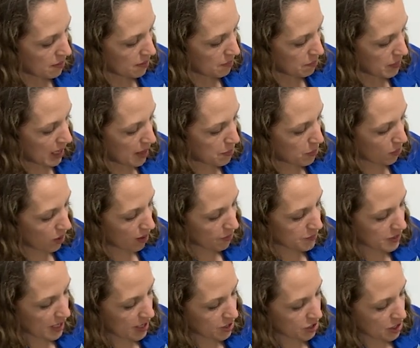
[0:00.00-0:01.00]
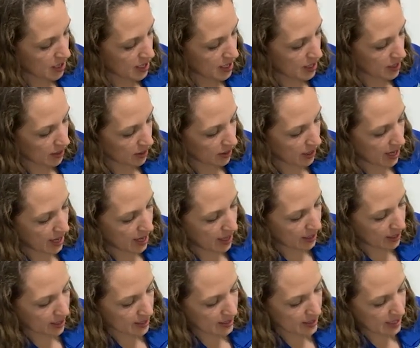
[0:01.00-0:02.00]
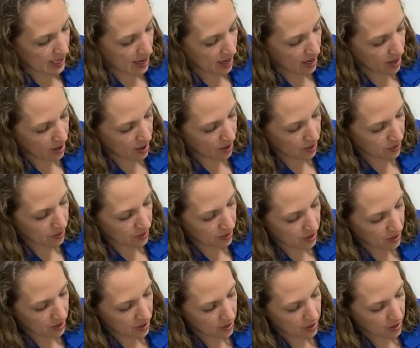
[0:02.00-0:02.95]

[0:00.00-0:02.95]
paper off tension, laying it down.